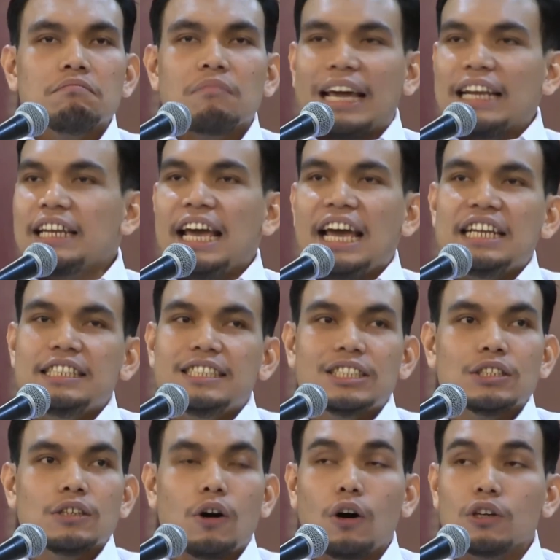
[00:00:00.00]
like the
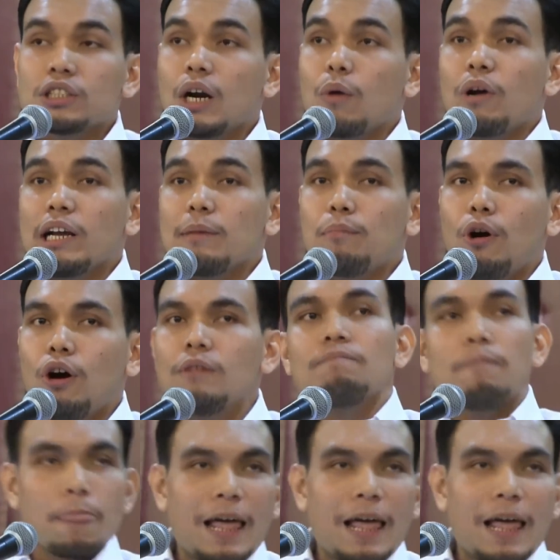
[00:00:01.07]
Edge or Sarawak report,